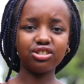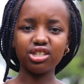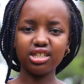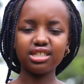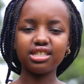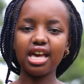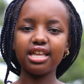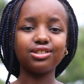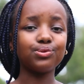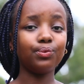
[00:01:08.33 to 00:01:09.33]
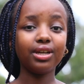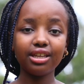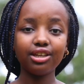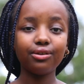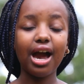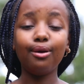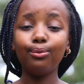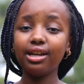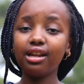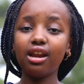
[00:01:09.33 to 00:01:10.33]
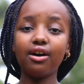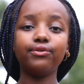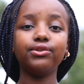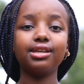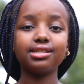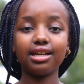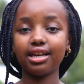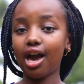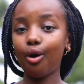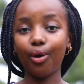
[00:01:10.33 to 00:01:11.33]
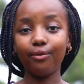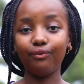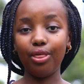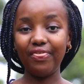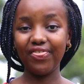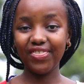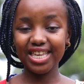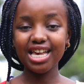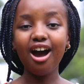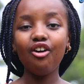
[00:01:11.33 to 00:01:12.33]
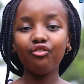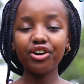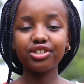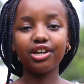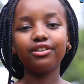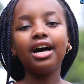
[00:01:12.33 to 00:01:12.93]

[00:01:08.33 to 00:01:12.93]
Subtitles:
jeans, and it's really cute. I really love hoodies, and I can't wait for this photo.